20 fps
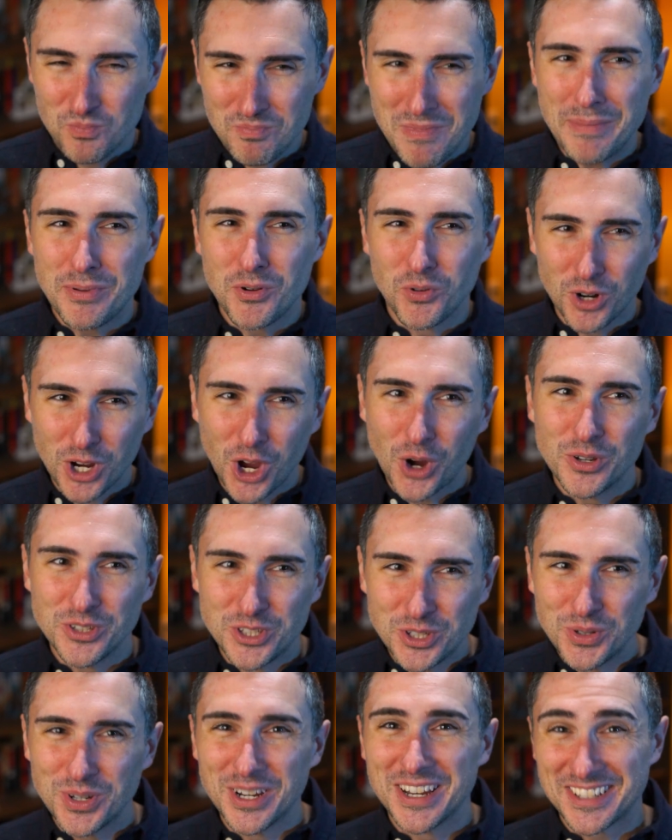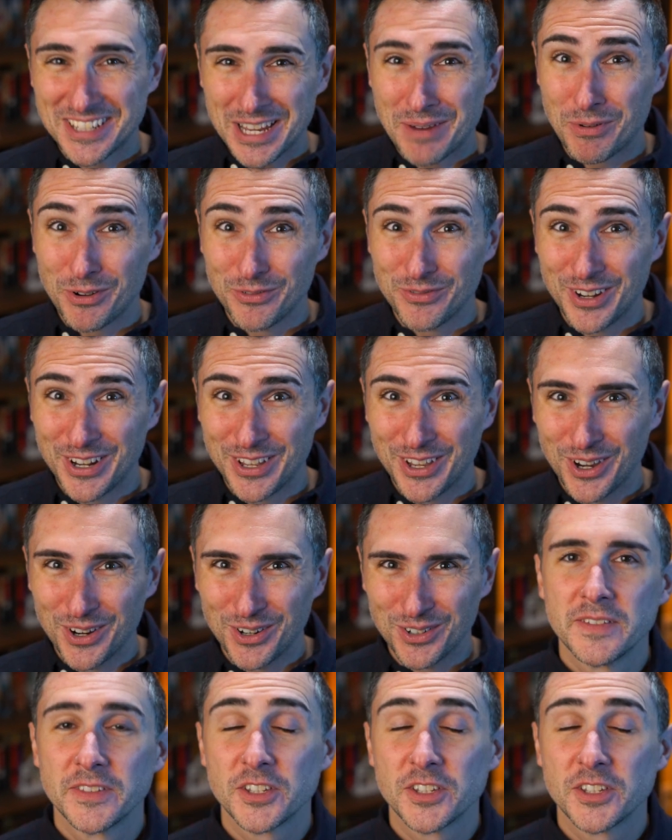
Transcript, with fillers: Maybe we'll go into in a separate video.